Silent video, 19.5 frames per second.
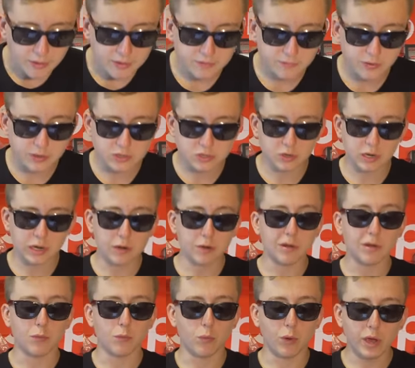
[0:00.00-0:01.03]
It's featured
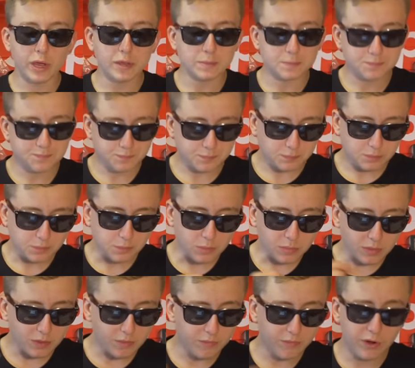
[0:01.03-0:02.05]
here in white.
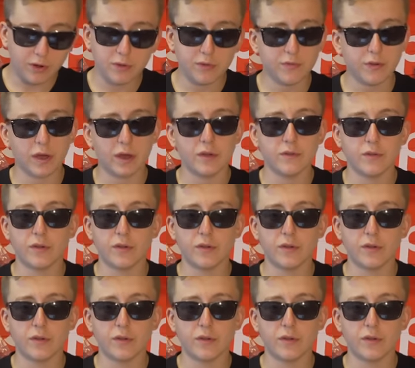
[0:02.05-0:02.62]
Very fire,